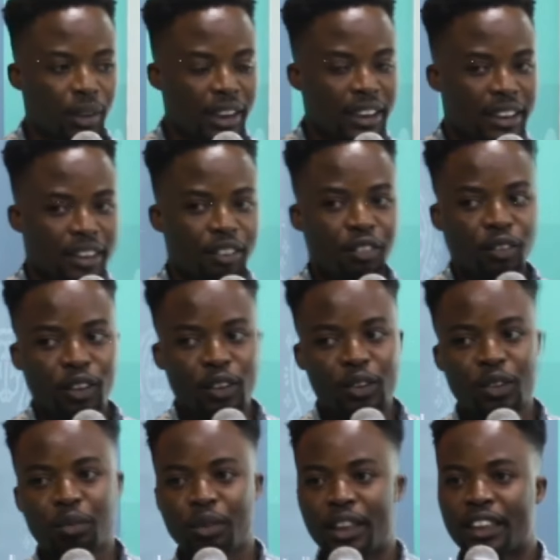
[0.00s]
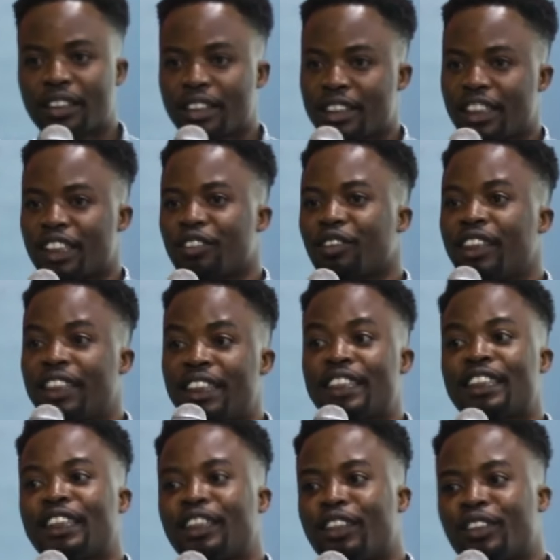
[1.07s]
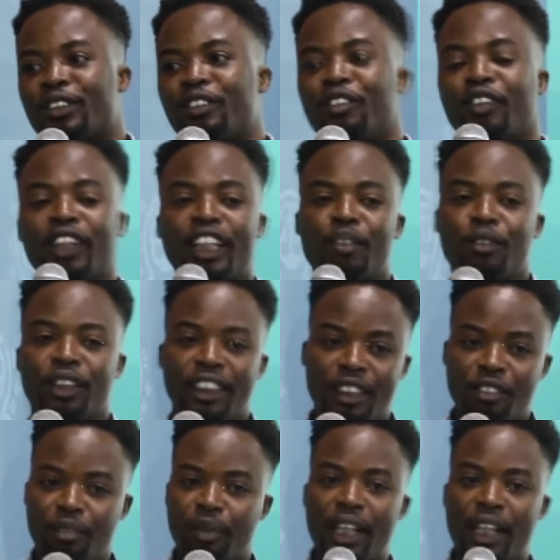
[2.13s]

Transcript: Please, if you want to be successful in this industry, forget about the